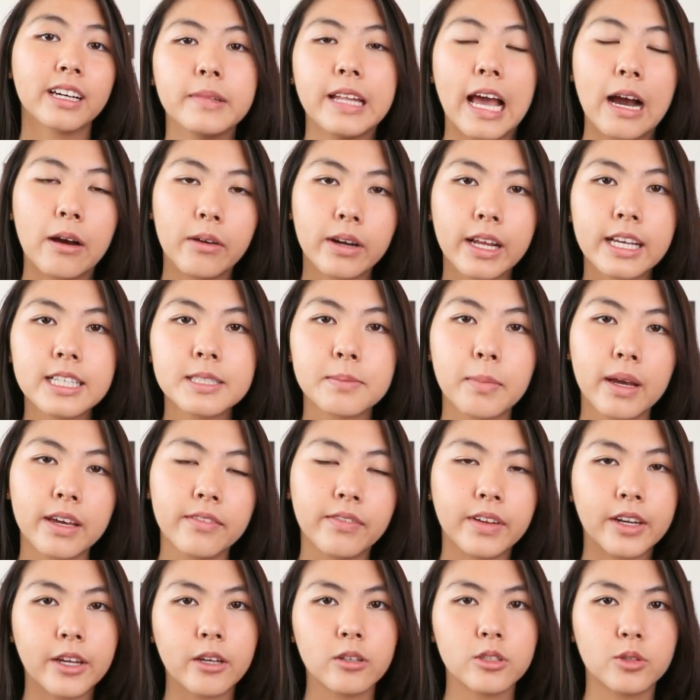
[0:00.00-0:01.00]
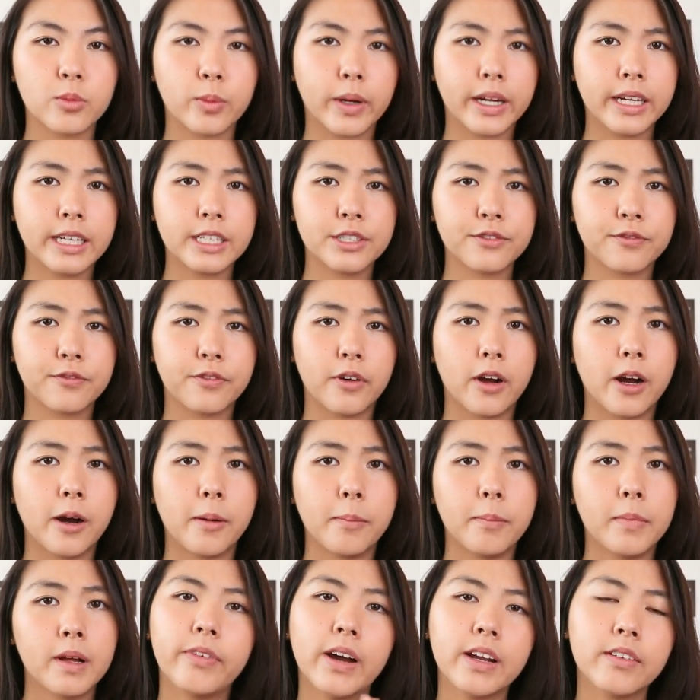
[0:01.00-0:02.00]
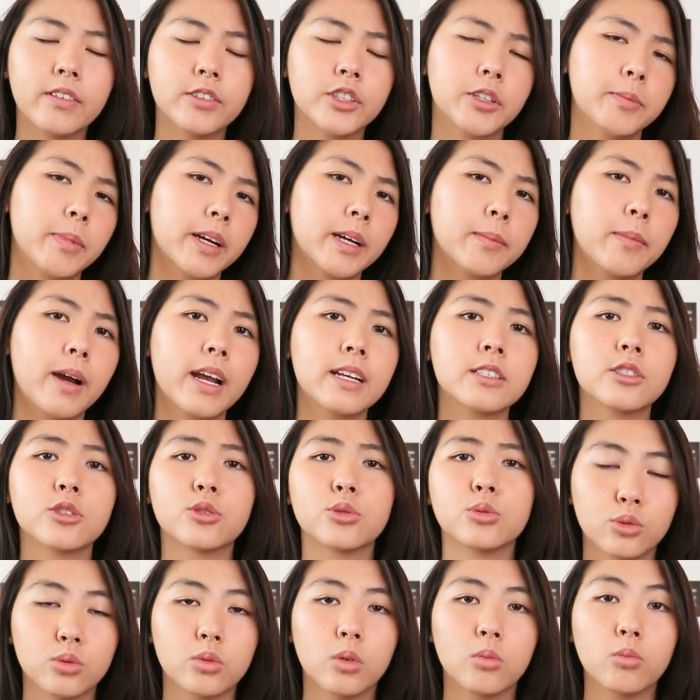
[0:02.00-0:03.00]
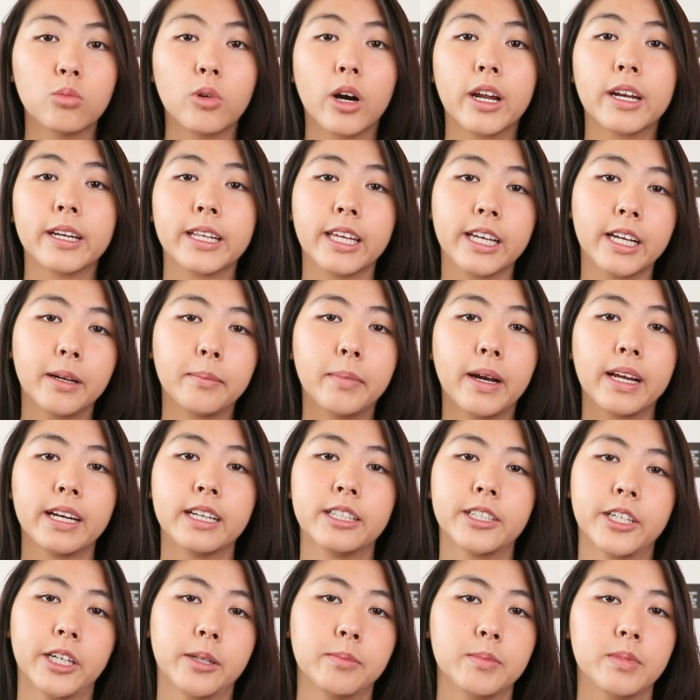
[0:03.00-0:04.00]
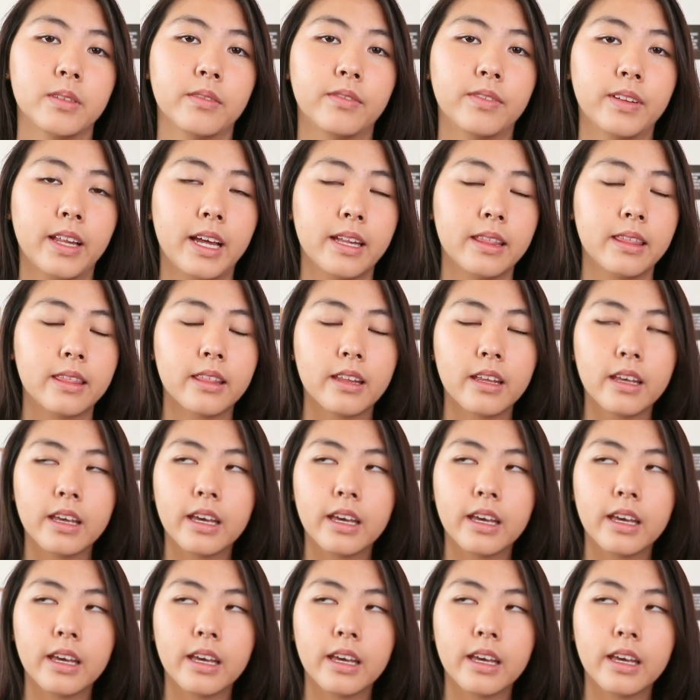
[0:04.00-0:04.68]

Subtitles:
Nowadays, my videos range from 500 megabytes to 1 gigabyte in terms of length.